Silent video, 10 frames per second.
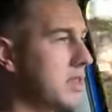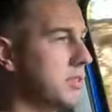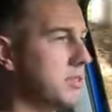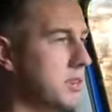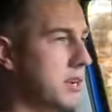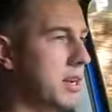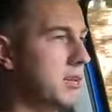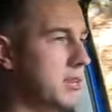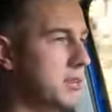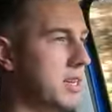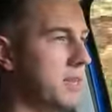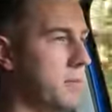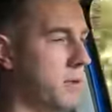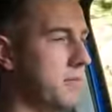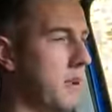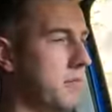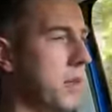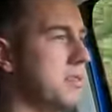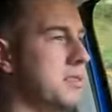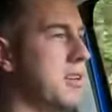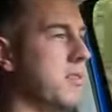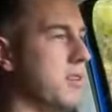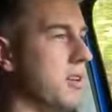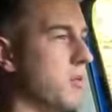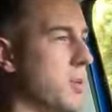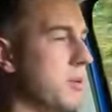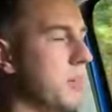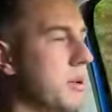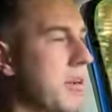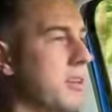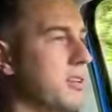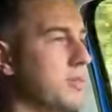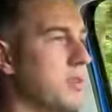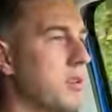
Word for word: So I cruise at 45 miles an hour on one of my backcountry